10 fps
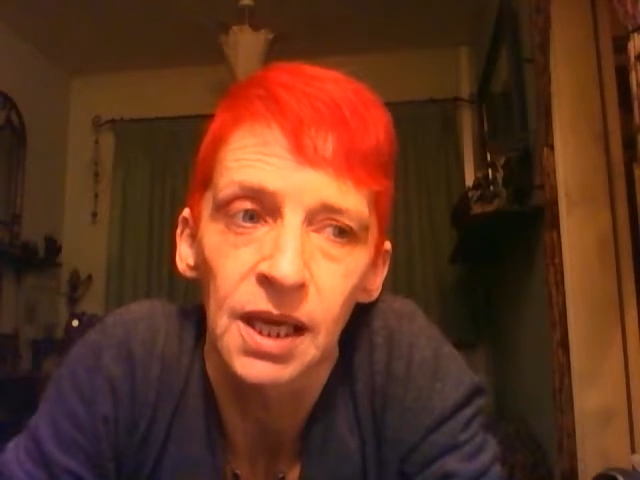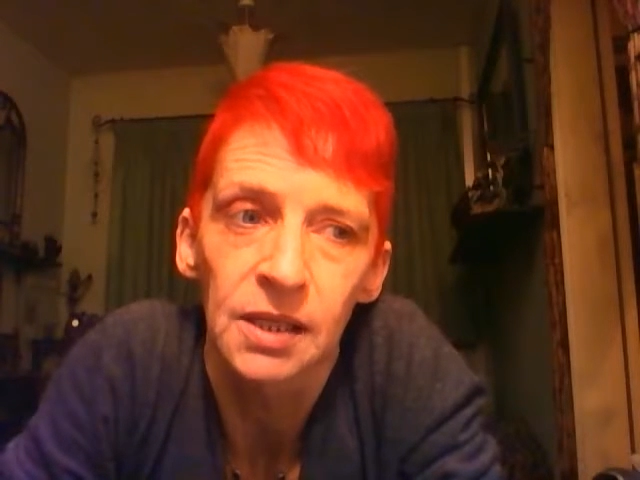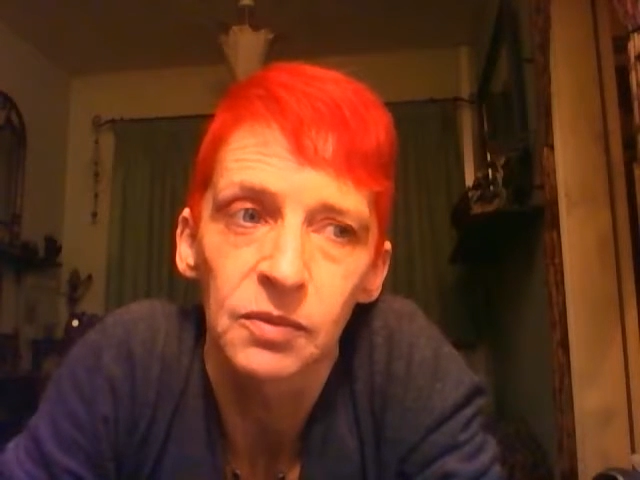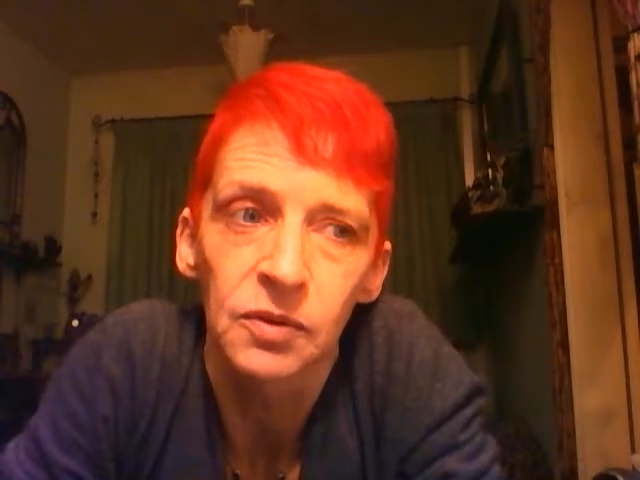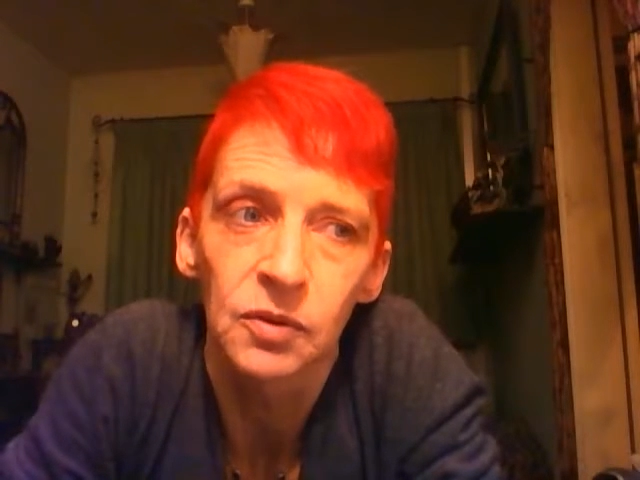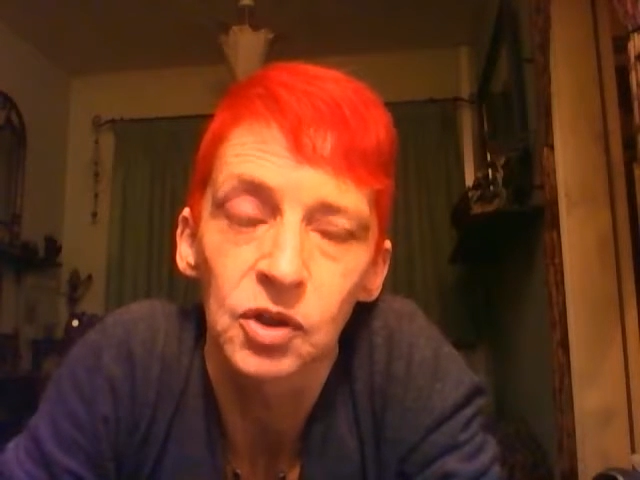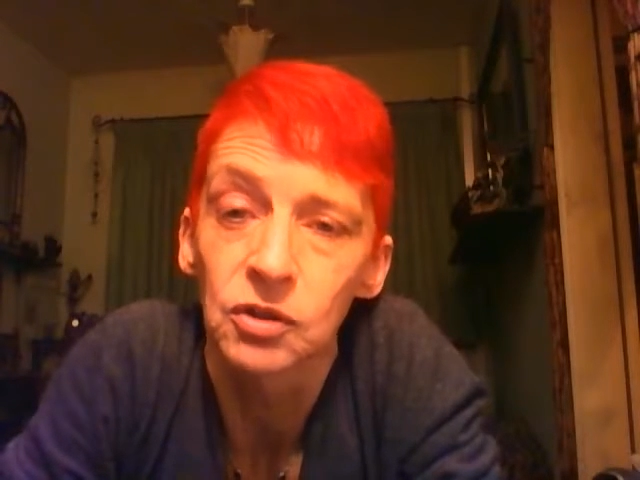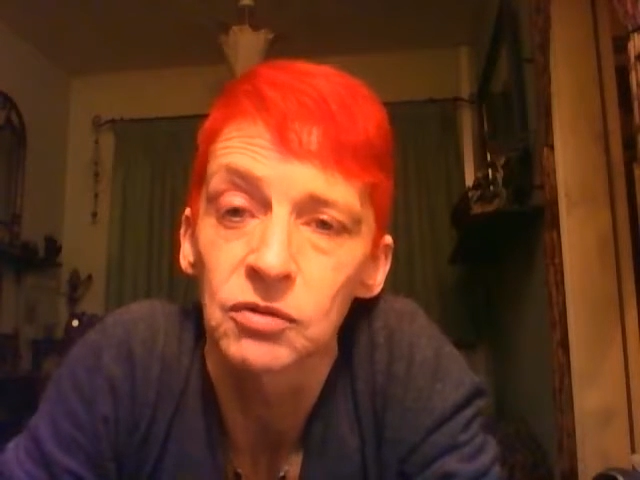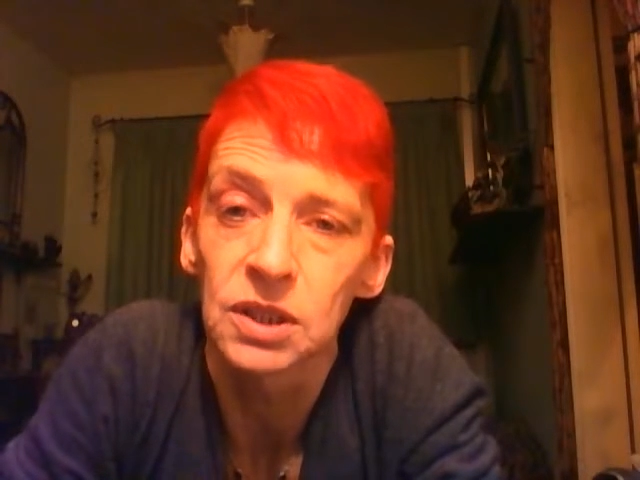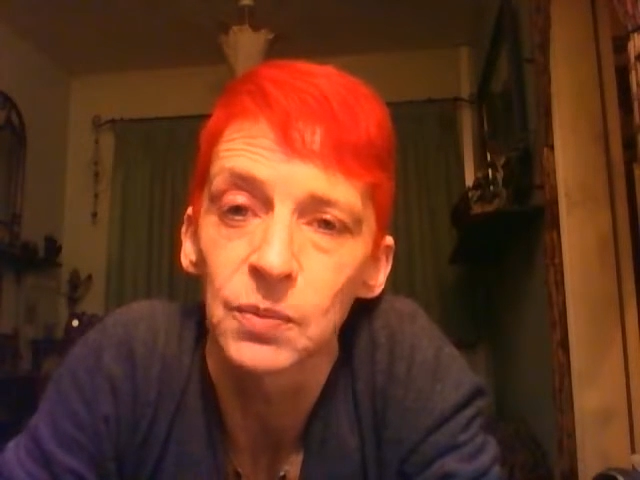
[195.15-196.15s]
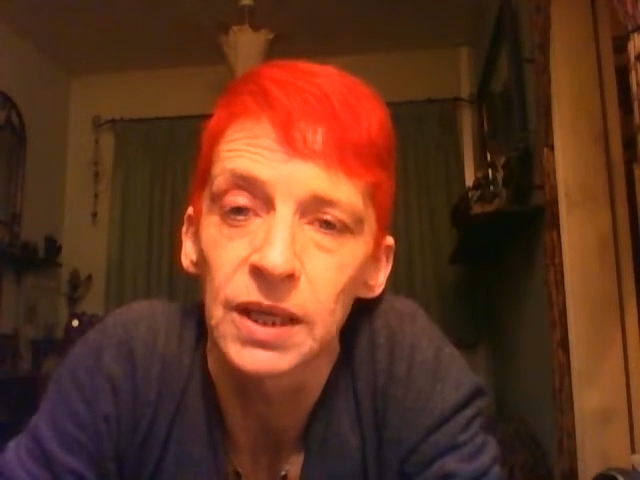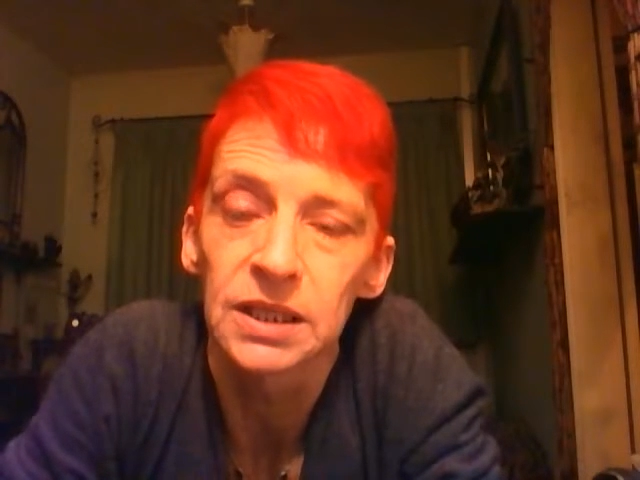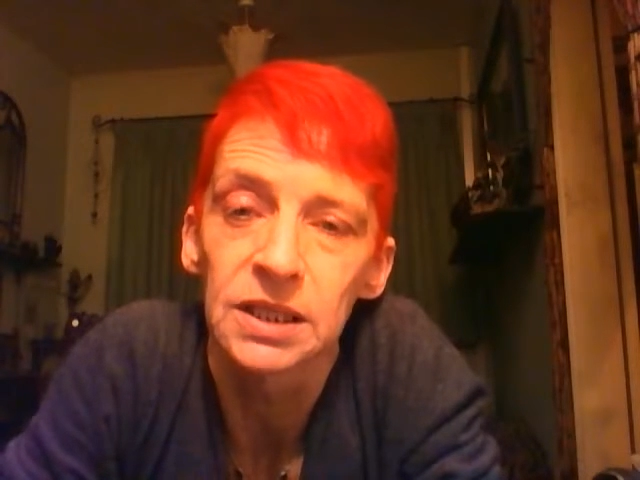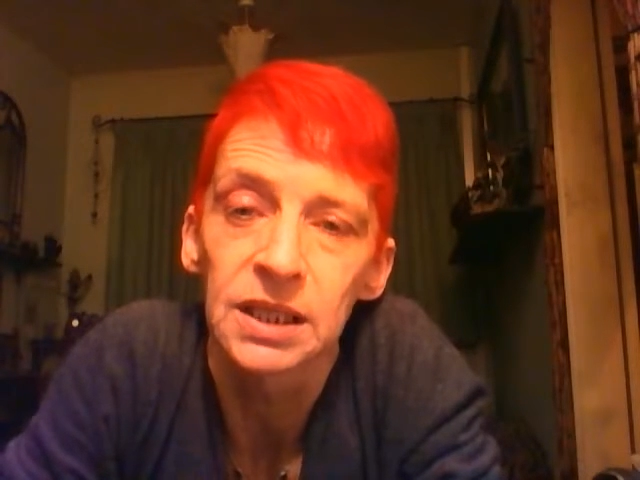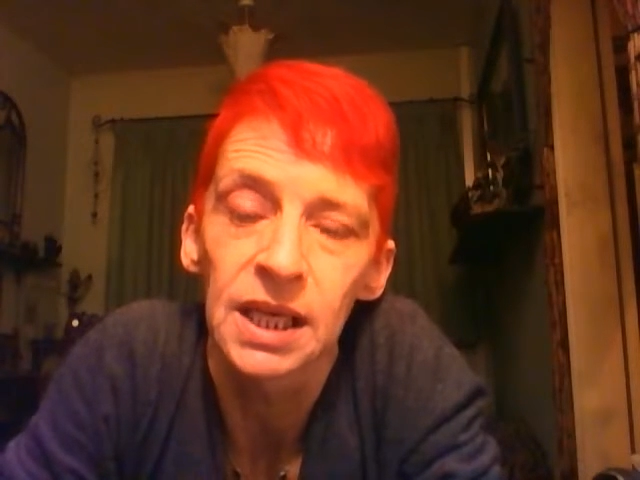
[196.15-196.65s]
and with all due
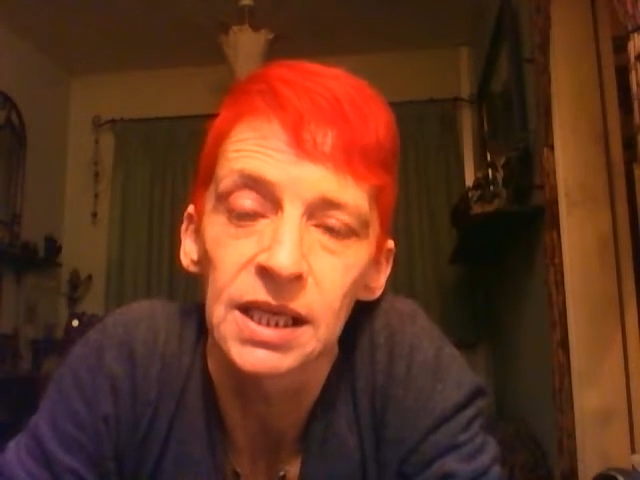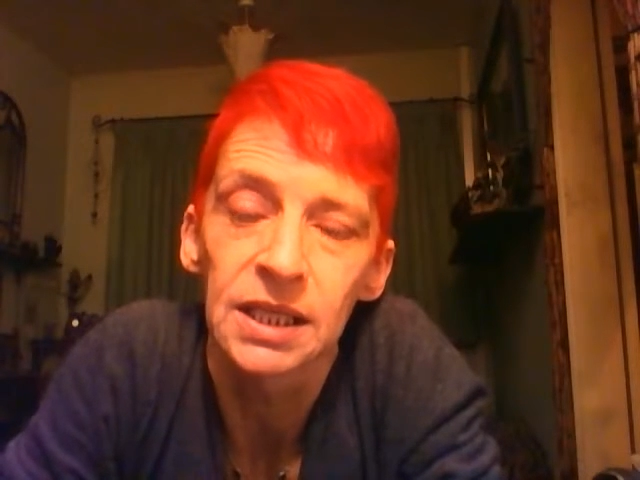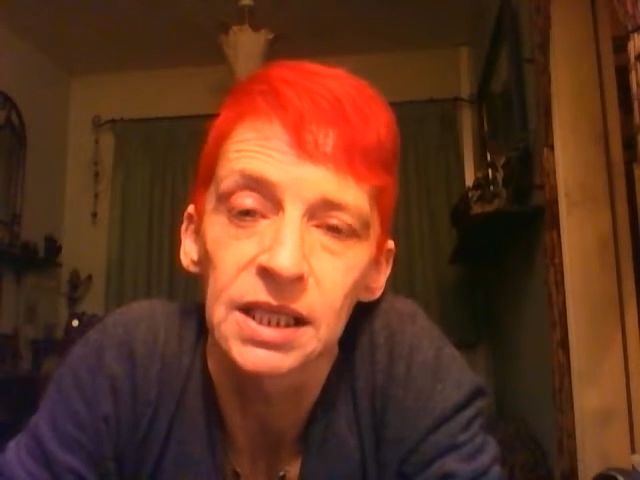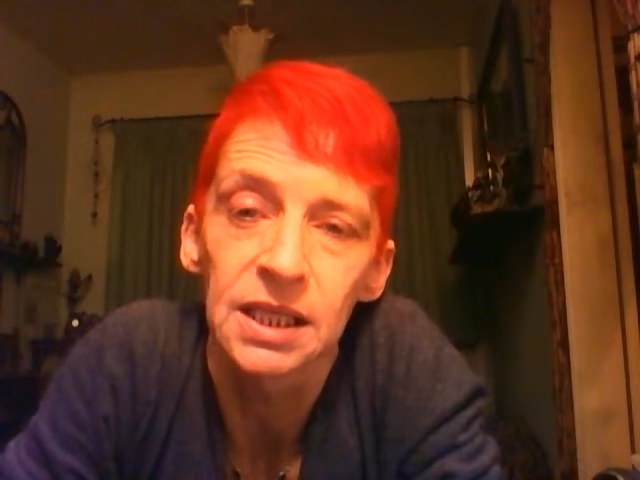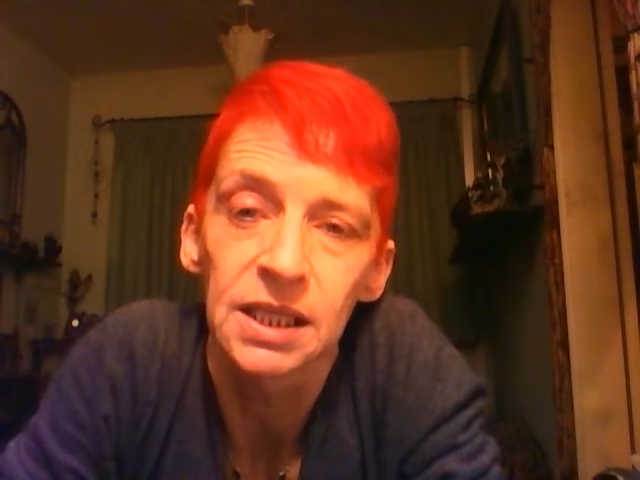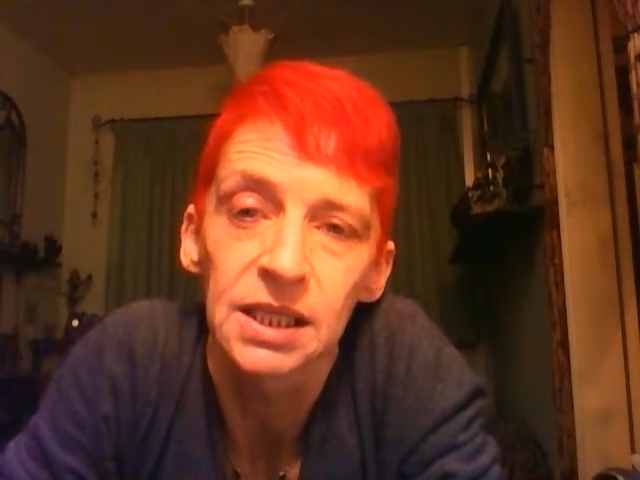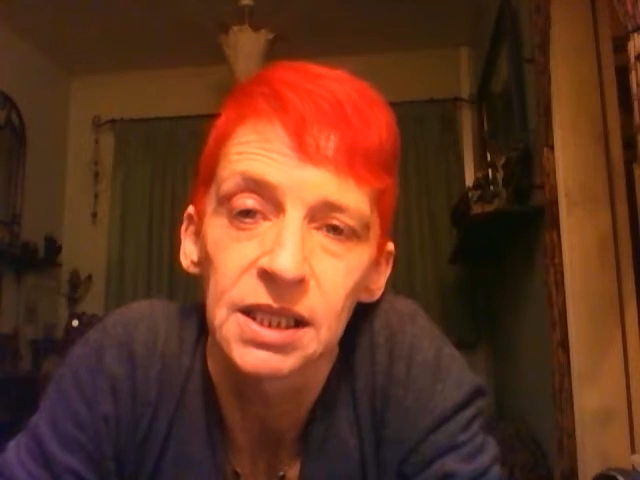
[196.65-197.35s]
respect to the lady,